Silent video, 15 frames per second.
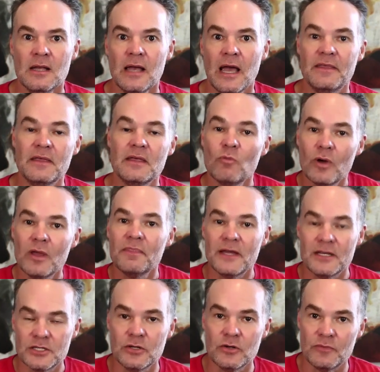And then when
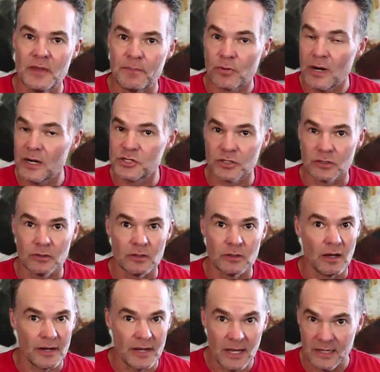they do, the pressure
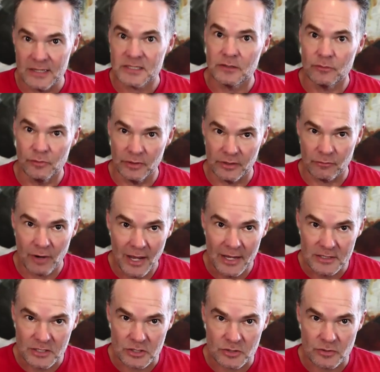on us, it really
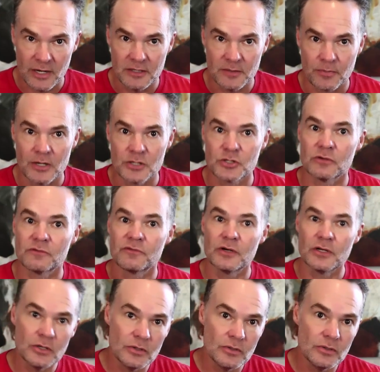rises, right? The pressure for
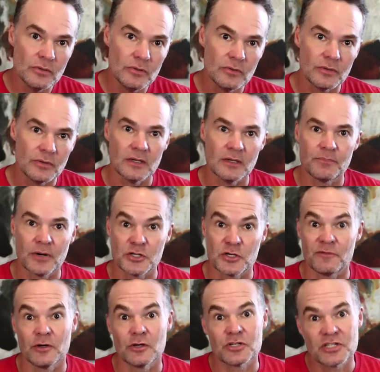you, the
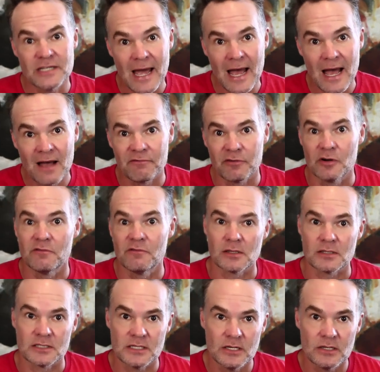pressure for your staff, for your
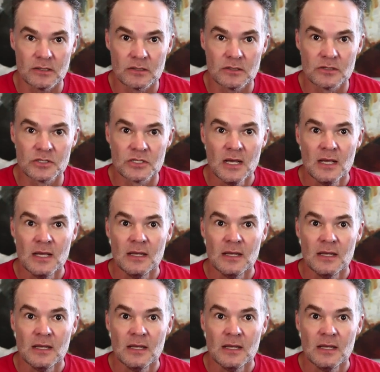volunteers.